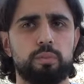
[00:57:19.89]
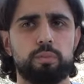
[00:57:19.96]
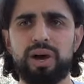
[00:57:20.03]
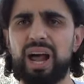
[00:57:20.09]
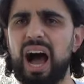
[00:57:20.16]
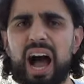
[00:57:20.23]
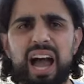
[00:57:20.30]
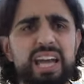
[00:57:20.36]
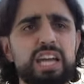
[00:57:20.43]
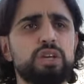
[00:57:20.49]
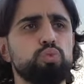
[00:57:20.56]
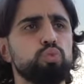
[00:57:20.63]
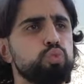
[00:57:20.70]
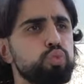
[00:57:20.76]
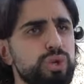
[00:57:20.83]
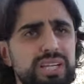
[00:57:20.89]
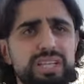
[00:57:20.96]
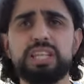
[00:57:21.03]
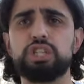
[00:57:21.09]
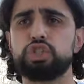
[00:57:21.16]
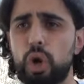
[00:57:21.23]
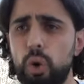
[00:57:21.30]
but I
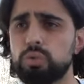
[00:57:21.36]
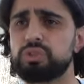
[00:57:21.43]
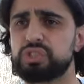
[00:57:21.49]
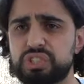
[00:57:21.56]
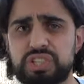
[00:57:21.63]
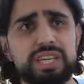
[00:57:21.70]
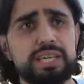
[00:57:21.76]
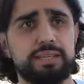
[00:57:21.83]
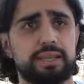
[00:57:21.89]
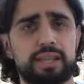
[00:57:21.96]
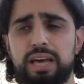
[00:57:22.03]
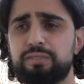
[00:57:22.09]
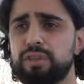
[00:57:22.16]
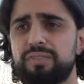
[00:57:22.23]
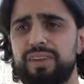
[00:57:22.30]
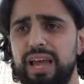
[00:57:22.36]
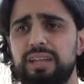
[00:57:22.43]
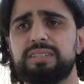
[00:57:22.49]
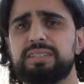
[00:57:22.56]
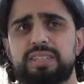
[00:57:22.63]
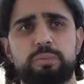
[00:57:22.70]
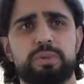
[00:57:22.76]
really don't see the level of
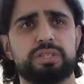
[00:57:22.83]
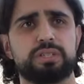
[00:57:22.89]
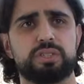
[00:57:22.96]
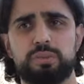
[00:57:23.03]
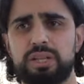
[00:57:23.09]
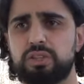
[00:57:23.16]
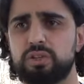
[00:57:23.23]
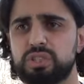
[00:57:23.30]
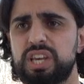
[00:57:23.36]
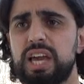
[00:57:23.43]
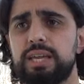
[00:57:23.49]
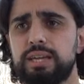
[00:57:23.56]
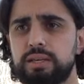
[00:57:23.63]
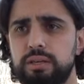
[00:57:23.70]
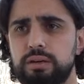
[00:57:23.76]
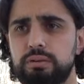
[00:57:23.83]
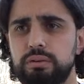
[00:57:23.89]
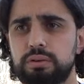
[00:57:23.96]
anti Semitism that they're saying.